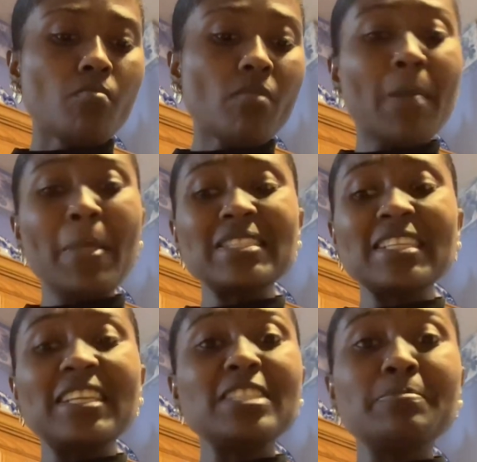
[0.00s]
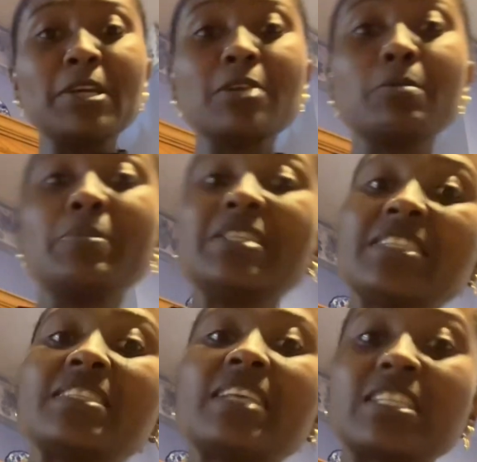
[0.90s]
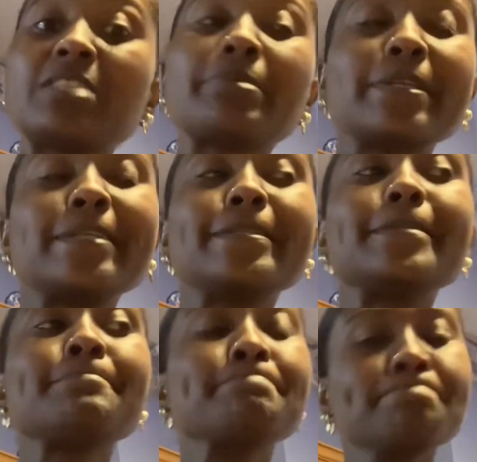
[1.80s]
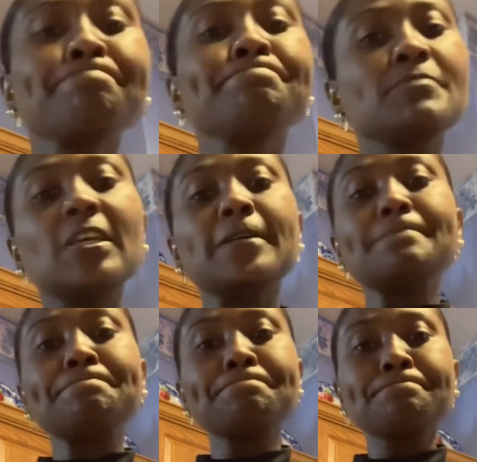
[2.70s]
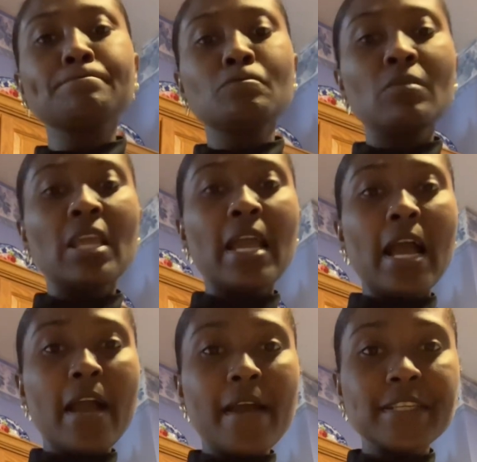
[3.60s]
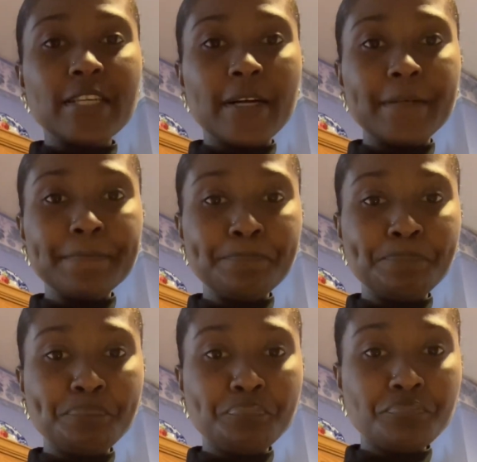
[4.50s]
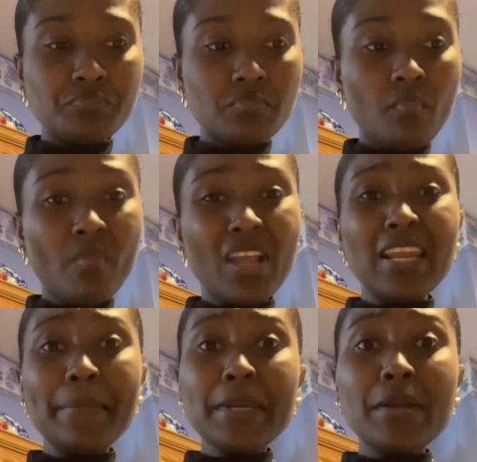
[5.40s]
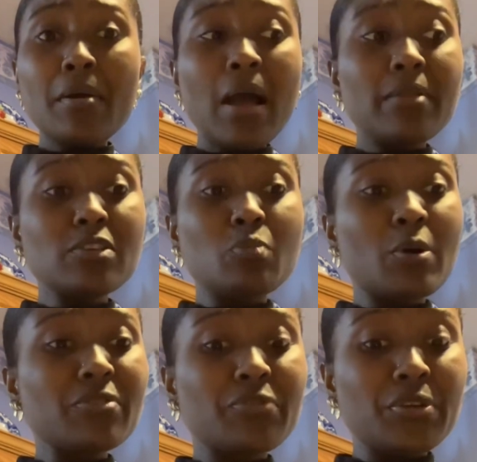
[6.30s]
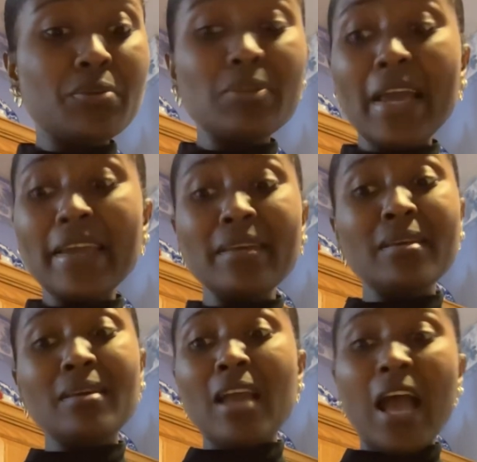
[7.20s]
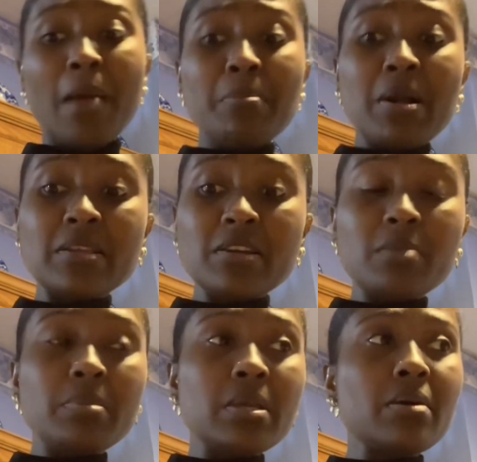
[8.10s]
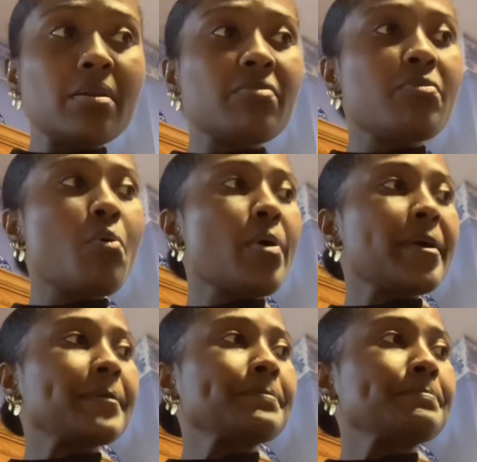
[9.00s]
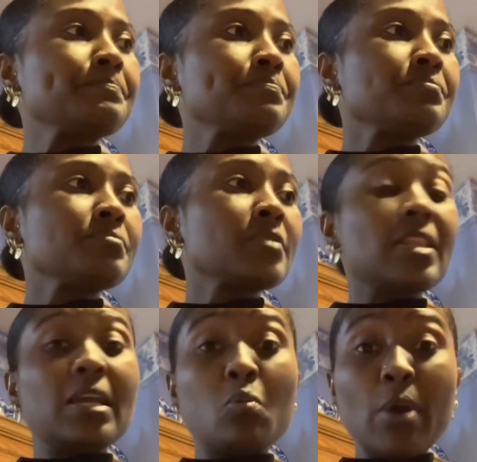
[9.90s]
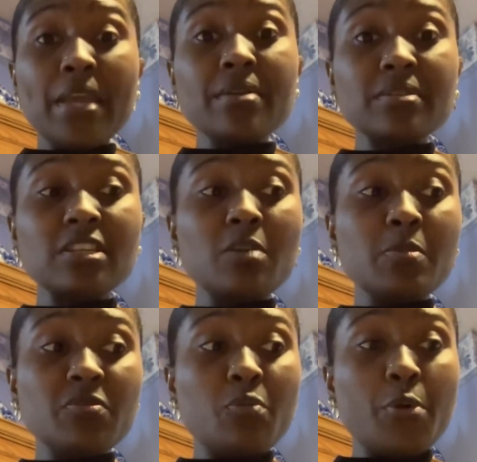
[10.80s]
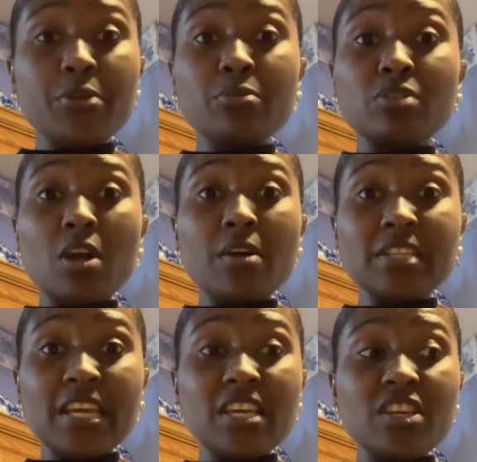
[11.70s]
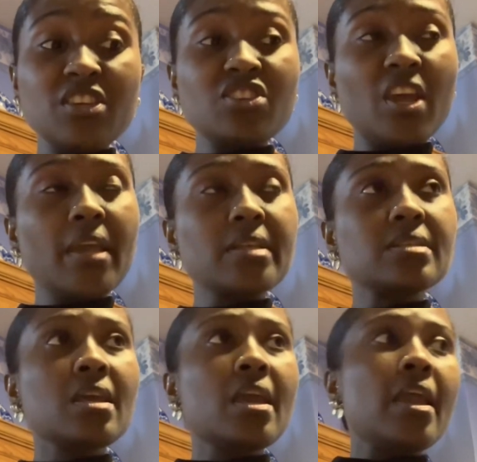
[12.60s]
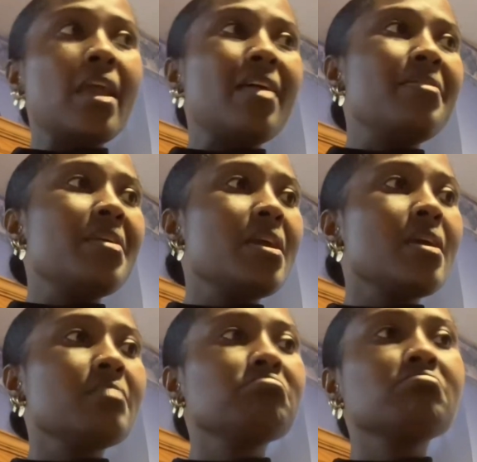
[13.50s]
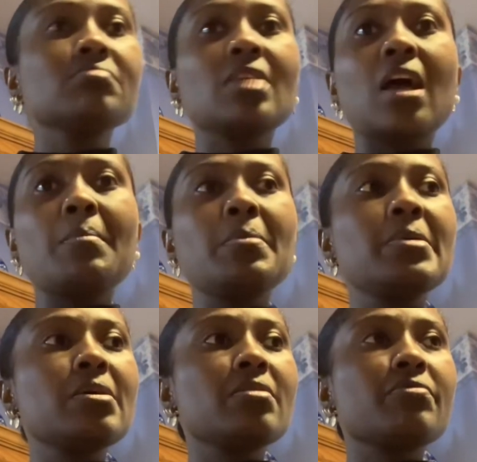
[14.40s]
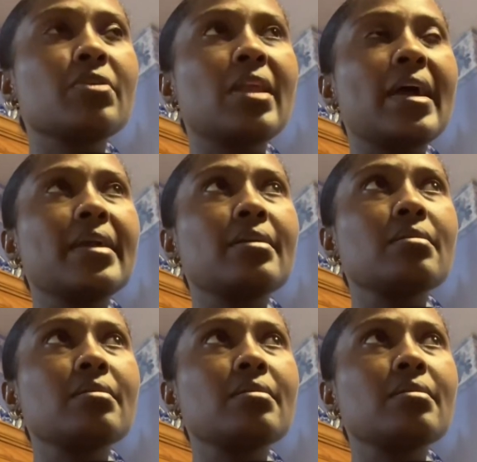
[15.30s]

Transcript: I'm not saying it's bearable, but this is actually pretty good. Yeah. All right, y'all. Let me know how this works for you. Like, I'm probably going to be on it for, like, weigh yourself before you start taking these shakes. And then I'm going to be on it for, like,